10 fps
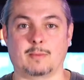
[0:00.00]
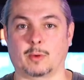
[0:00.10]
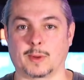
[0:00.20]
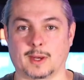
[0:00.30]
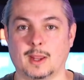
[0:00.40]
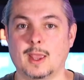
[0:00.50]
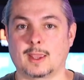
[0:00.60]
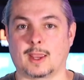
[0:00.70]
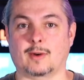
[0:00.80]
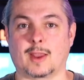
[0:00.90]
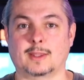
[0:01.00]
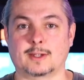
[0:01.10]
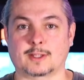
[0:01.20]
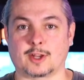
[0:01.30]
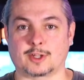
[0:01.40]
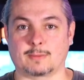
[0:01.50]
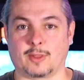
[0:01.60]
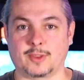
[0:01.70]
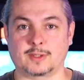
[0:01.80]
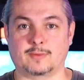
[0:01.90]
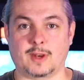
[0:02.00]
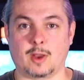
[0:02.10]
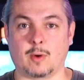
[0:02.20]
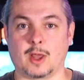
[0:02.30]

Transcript: where we can carry on the discussion about this video,